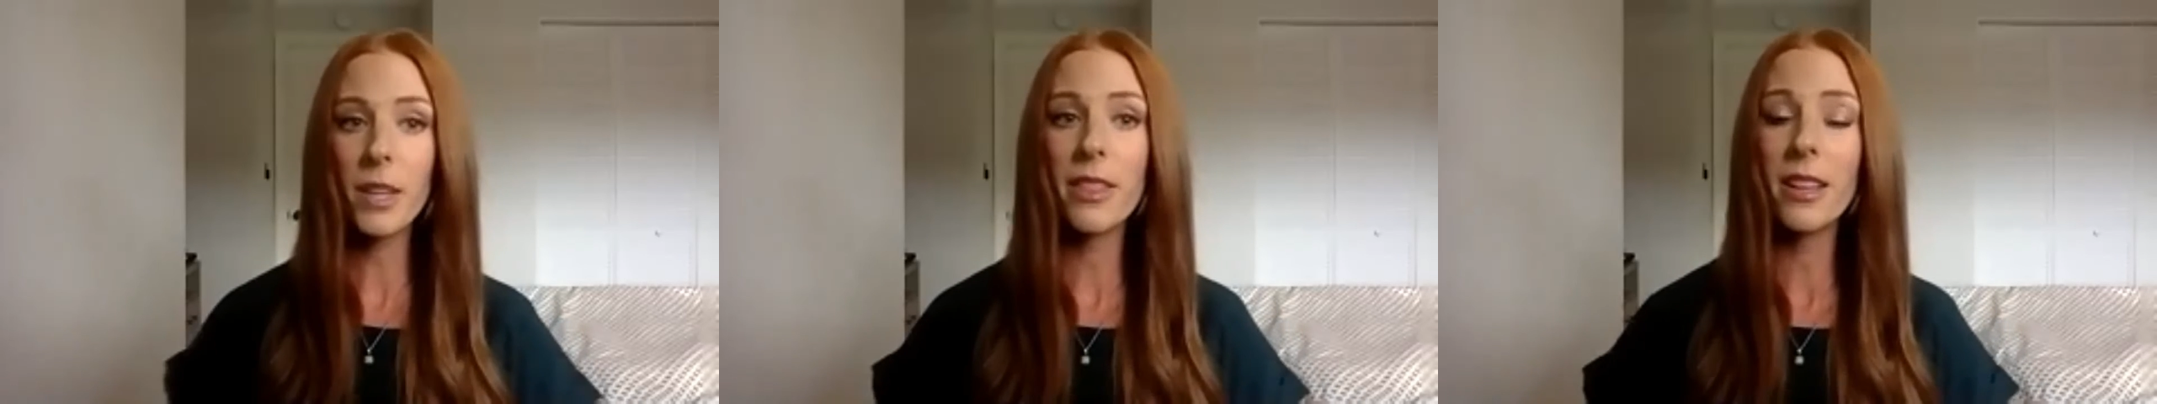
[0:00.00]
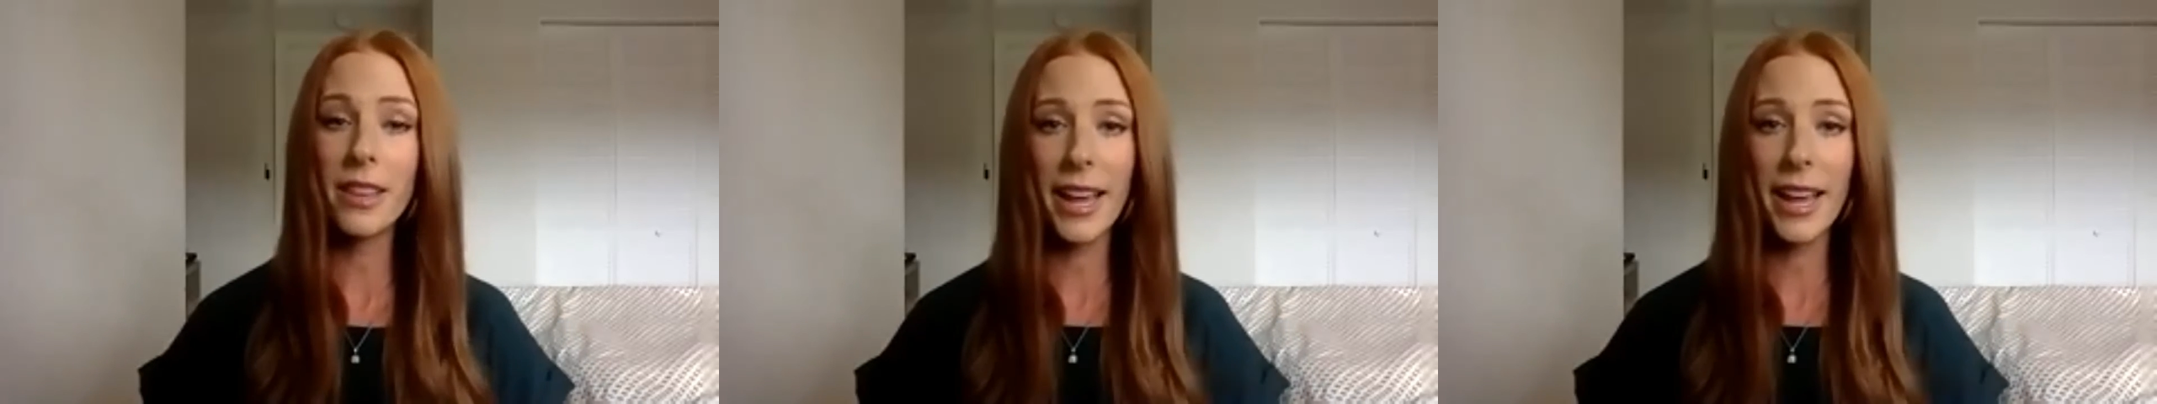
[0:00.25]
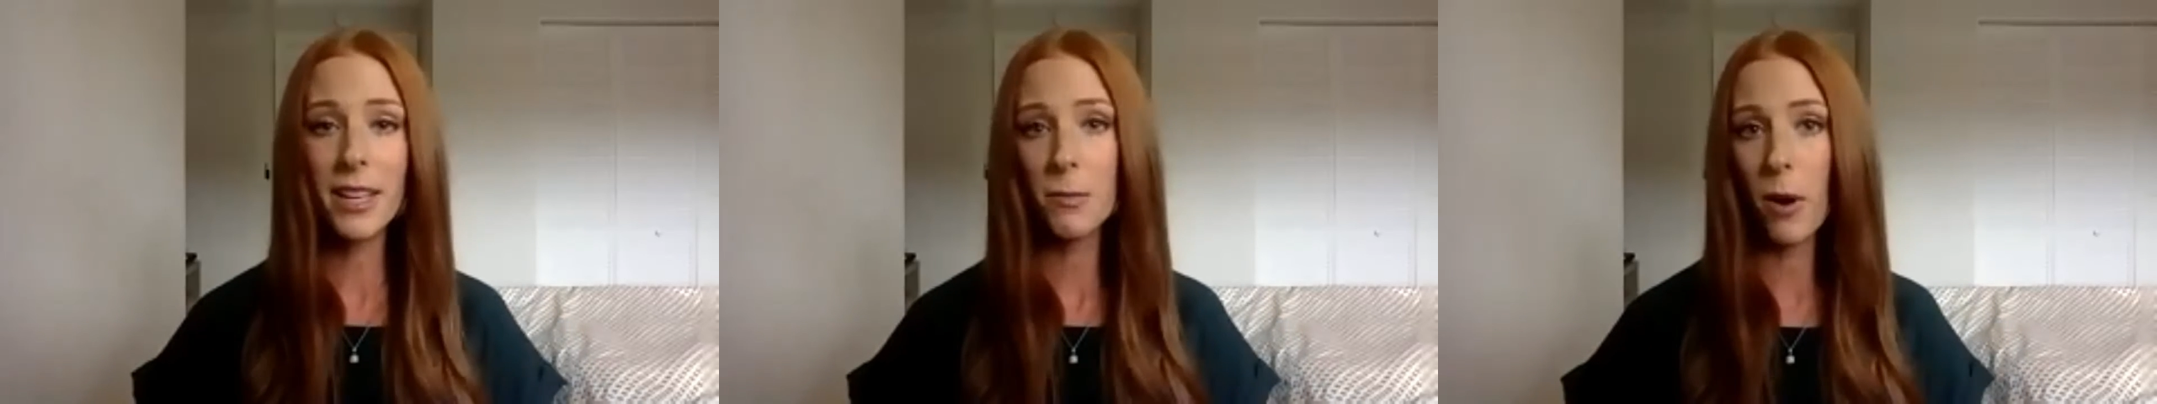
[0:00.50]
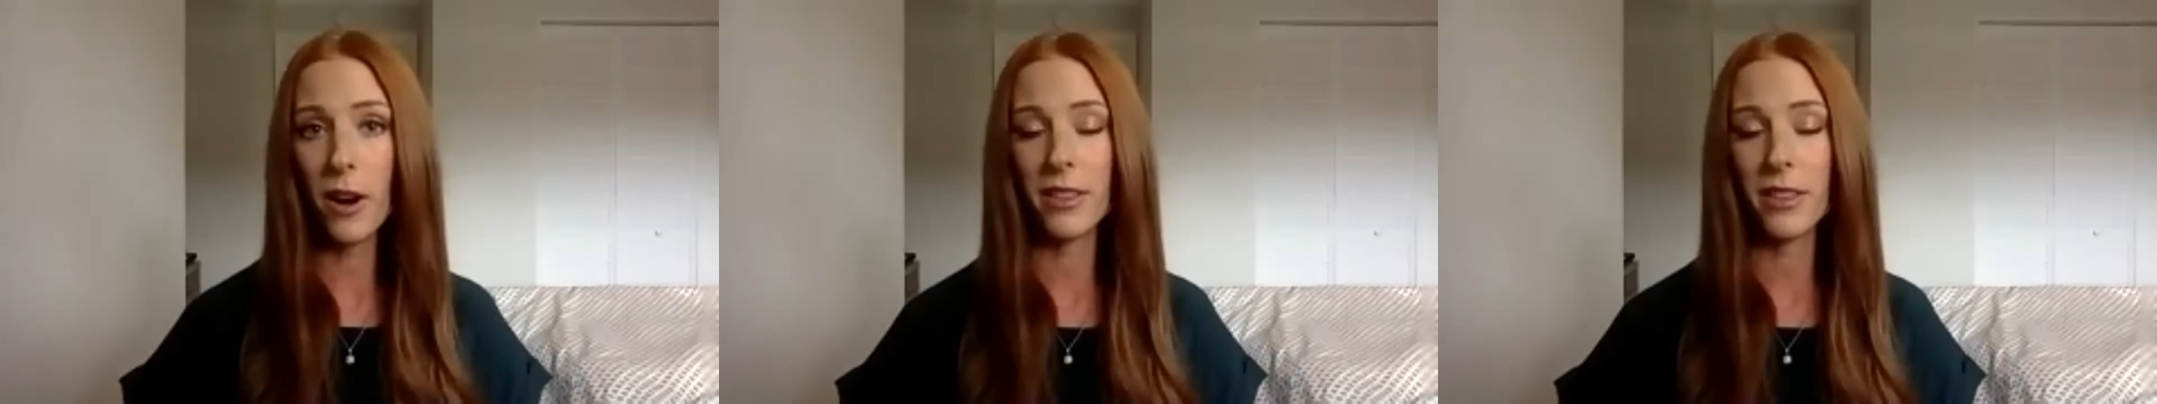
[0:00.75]
The last
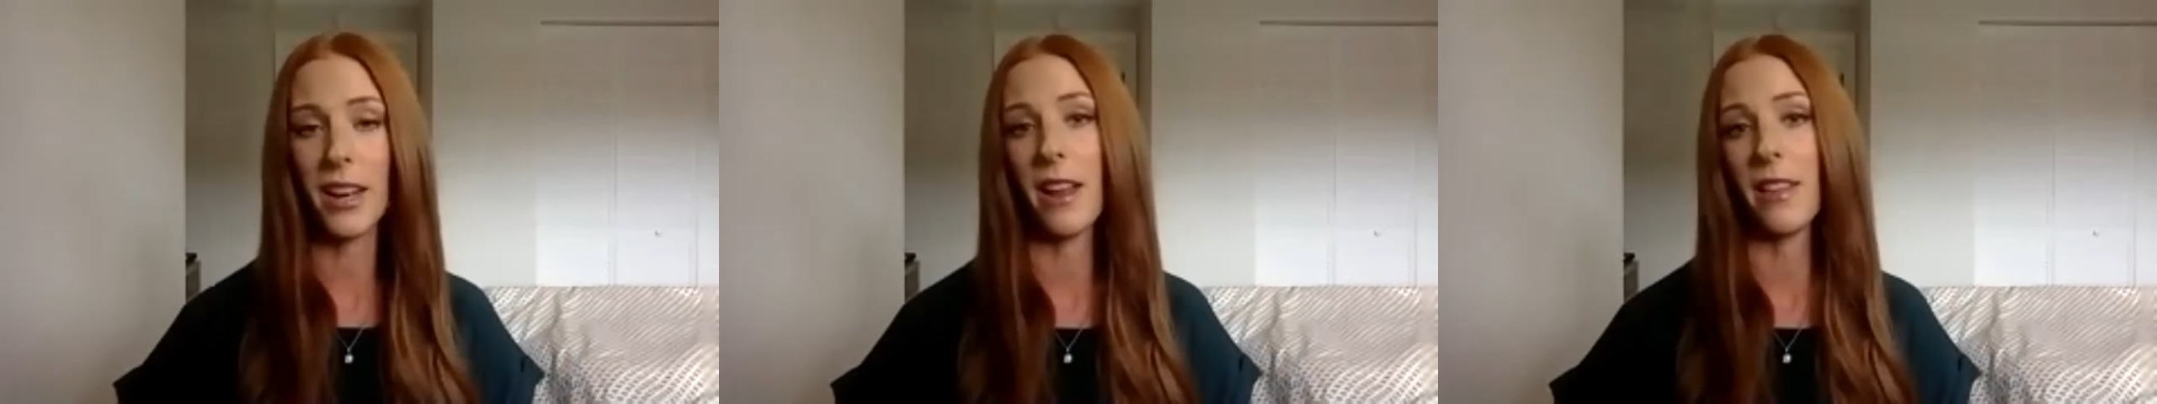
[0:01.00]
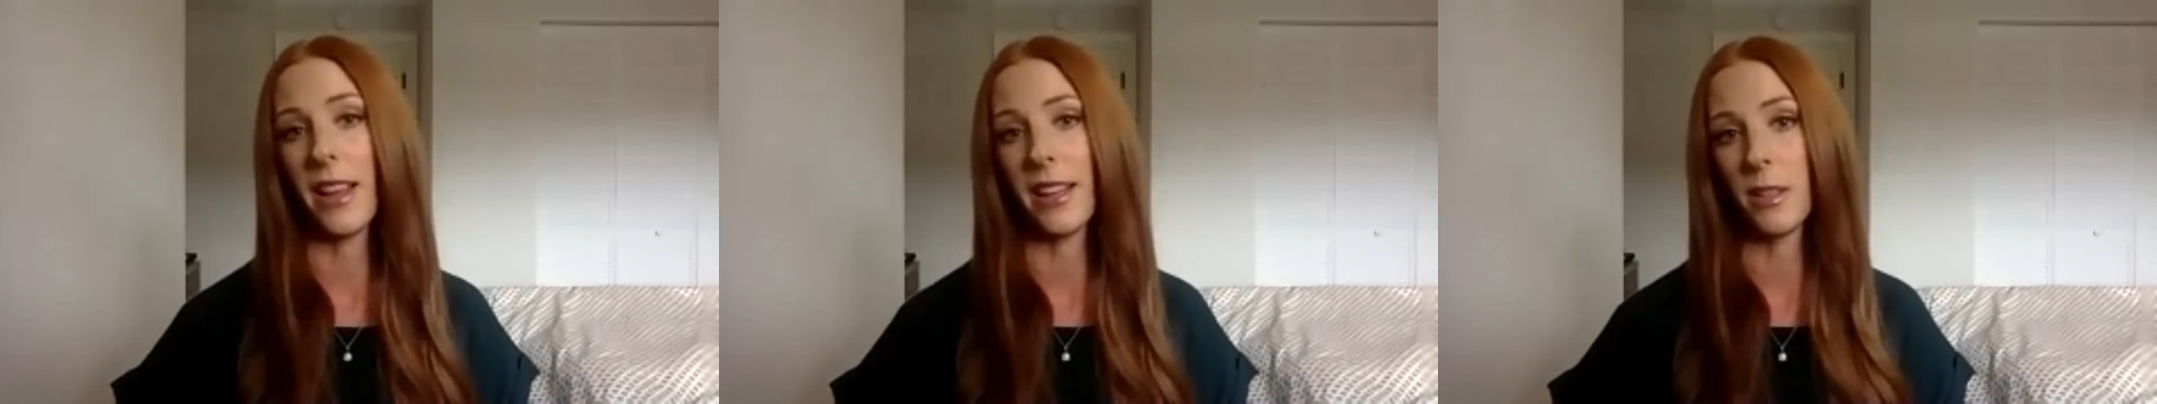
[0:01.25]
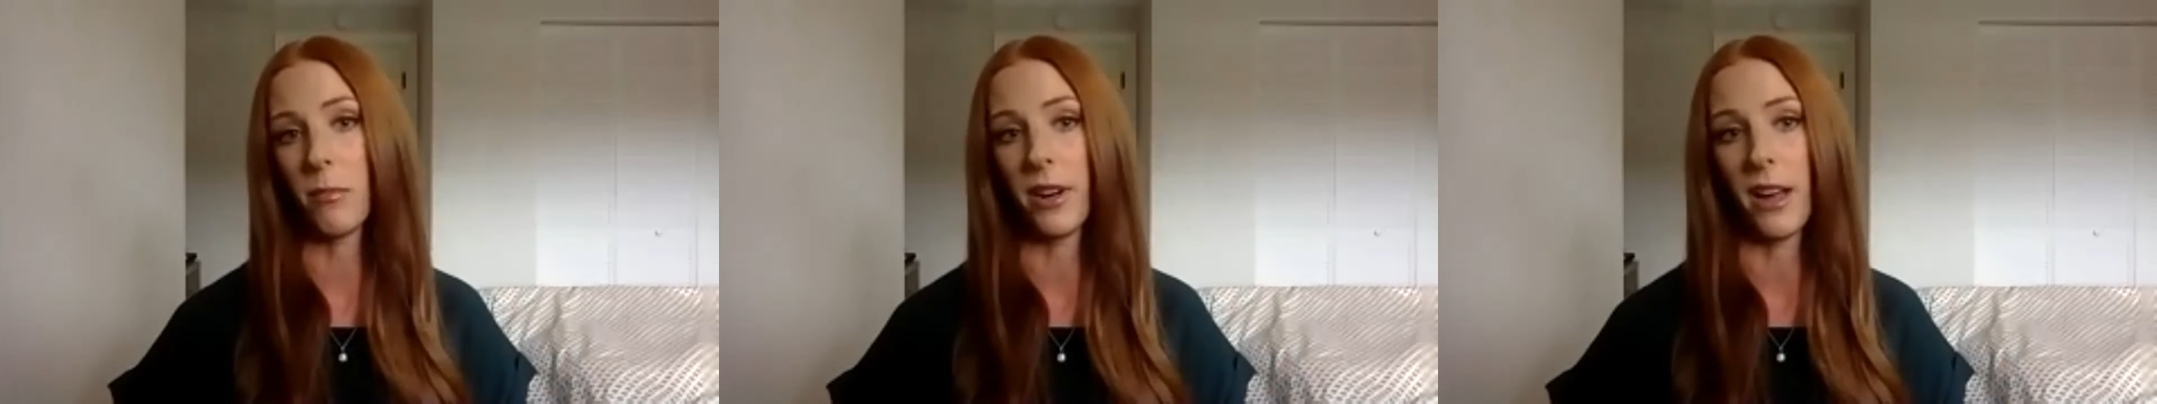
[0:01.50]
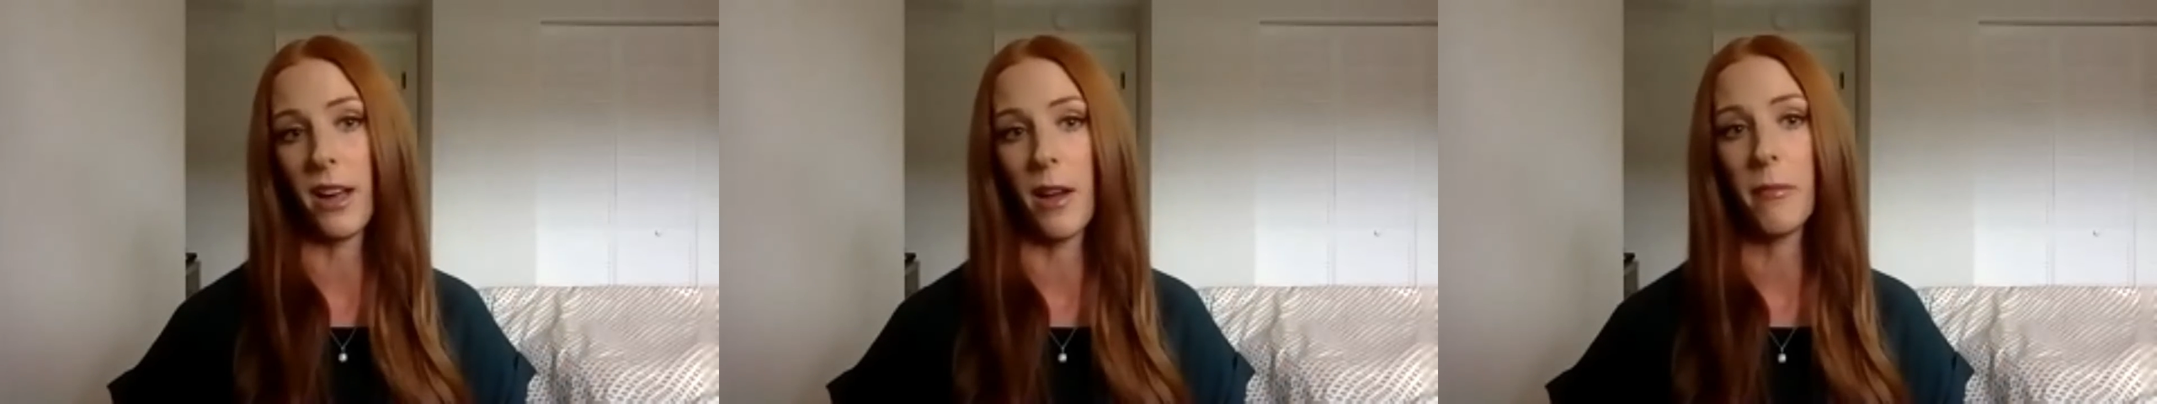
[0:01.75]
part that I'd like to bring
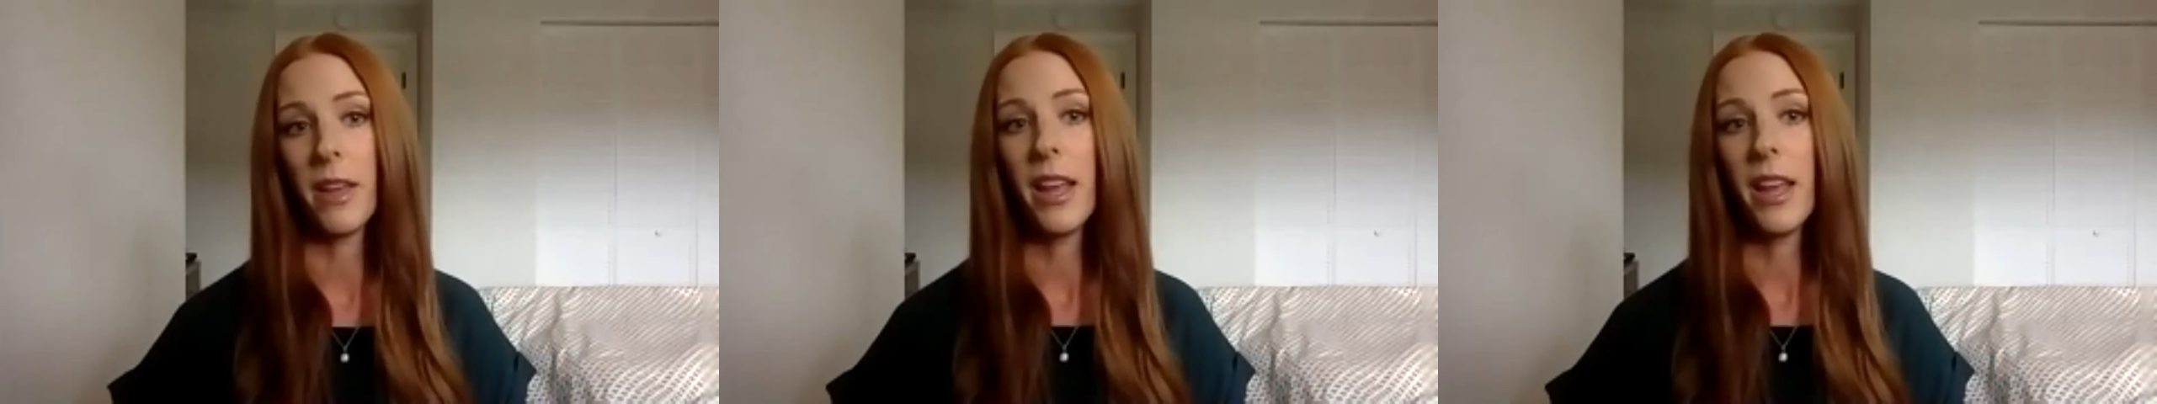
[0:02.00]
up